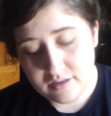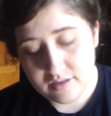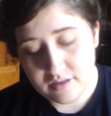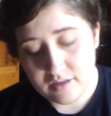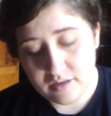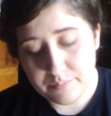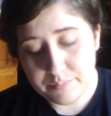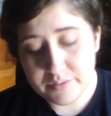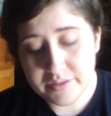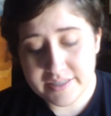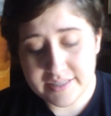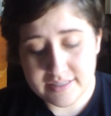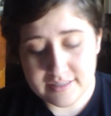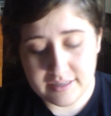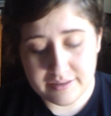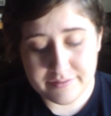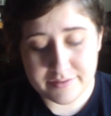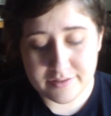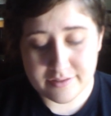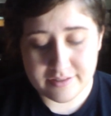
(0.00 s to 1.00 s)
A police
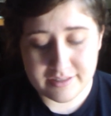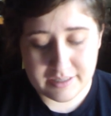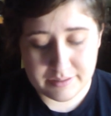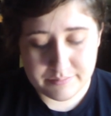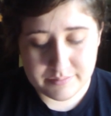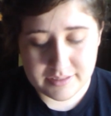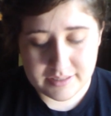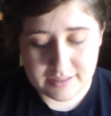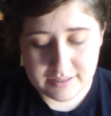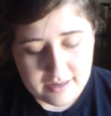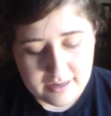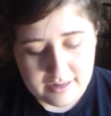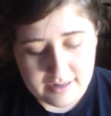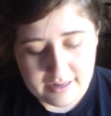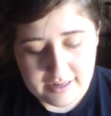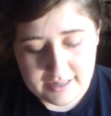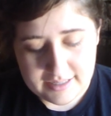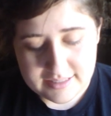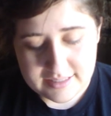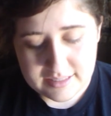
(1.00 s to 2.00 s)
officer comes in
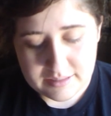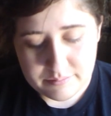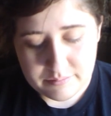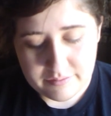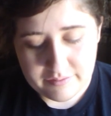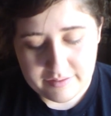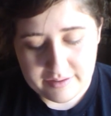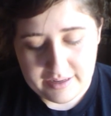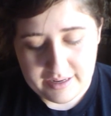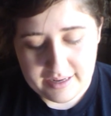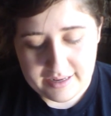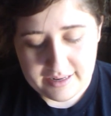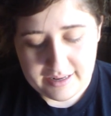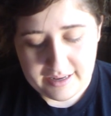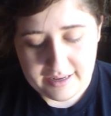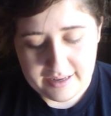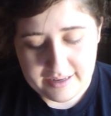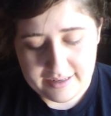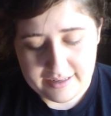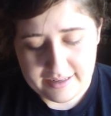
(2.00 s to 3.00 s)
and asks him if he had
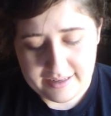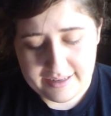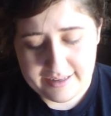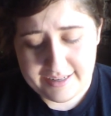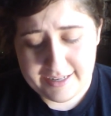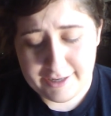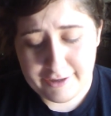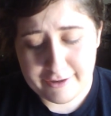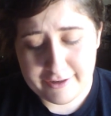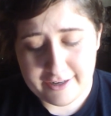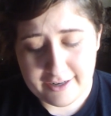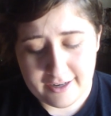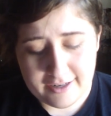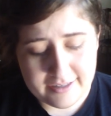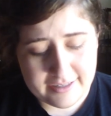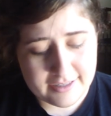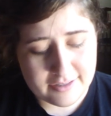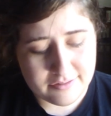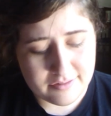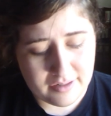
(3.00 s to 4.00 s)
had any
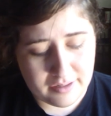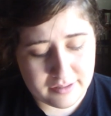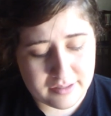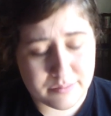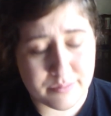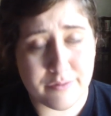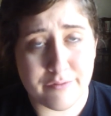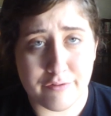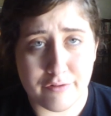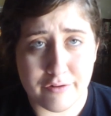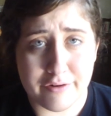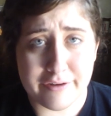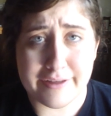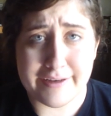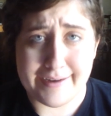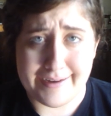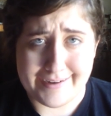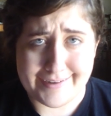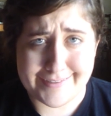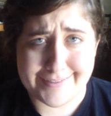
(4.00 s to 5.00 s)
narcotic drugs before
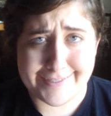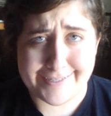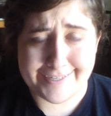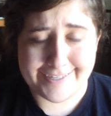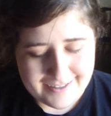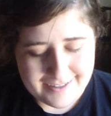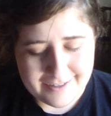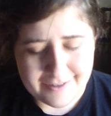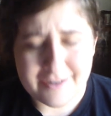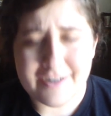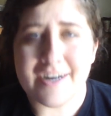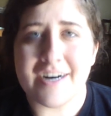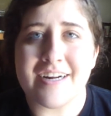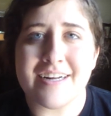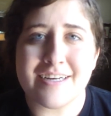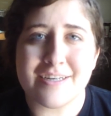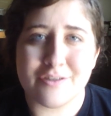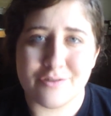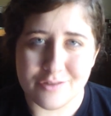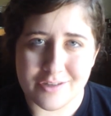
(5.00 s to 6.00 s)
the accident.
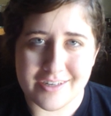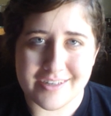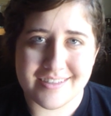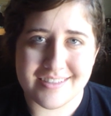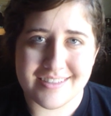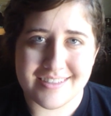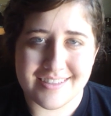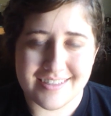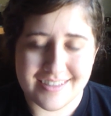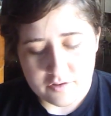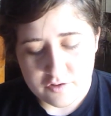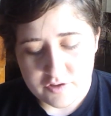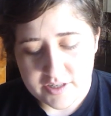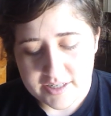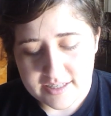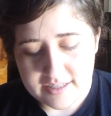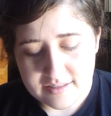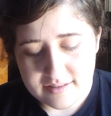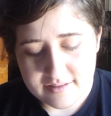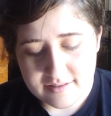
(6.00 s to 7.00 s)
Narcotic drugs.
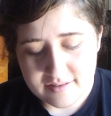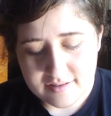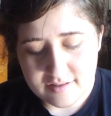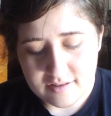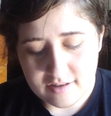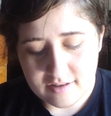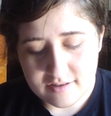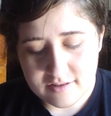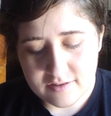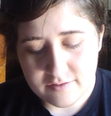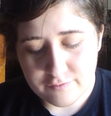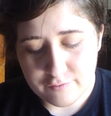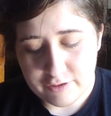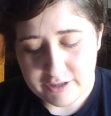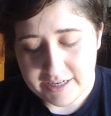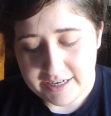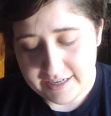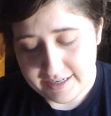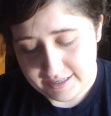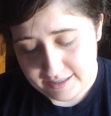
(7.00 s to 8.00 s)
Jenkins starts
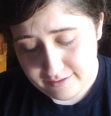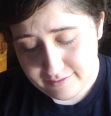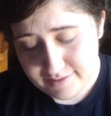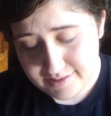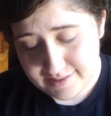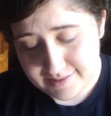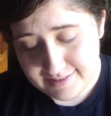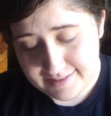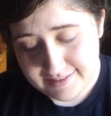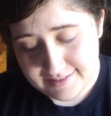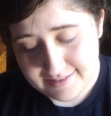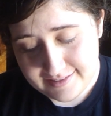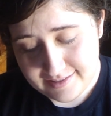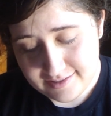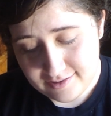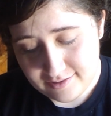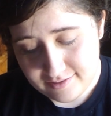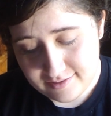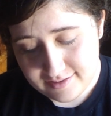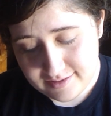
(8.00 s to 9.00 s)
freaking out and
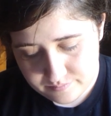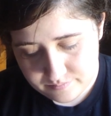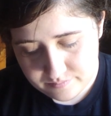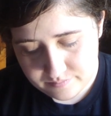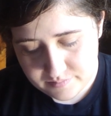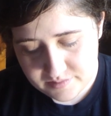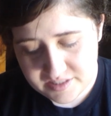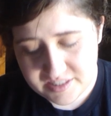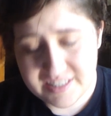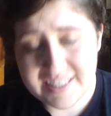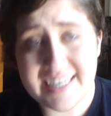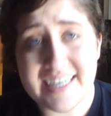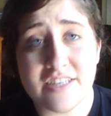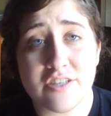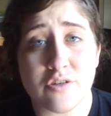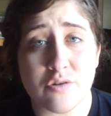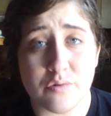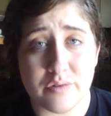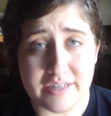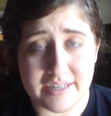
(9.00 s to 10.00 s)
starts
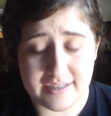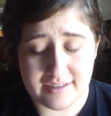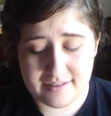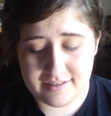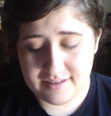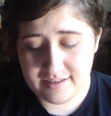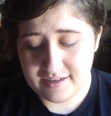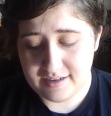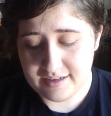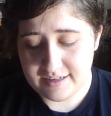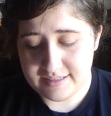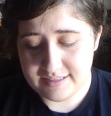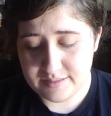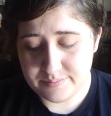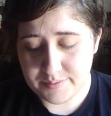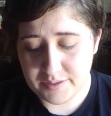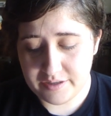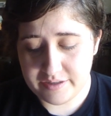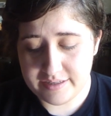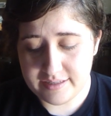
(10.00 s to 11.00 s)
seizuring. I
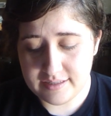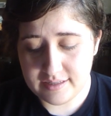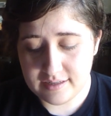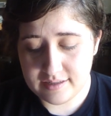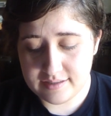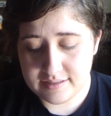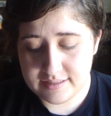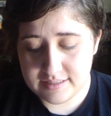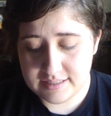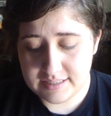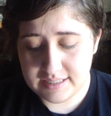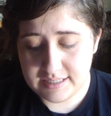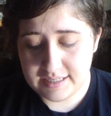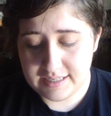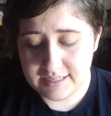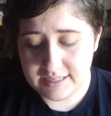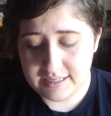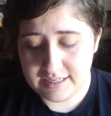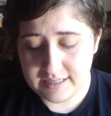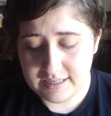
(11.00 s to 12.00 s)
spelled it
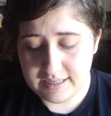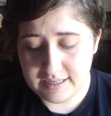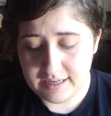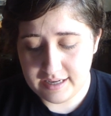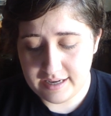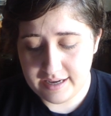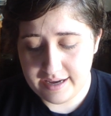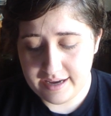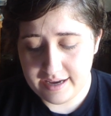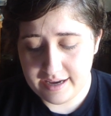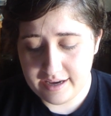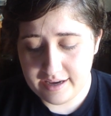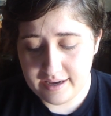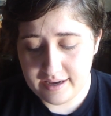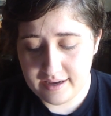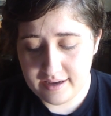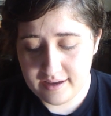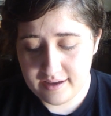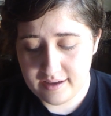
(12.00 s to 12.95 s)
C-E-A-S-U-R-I-N-G.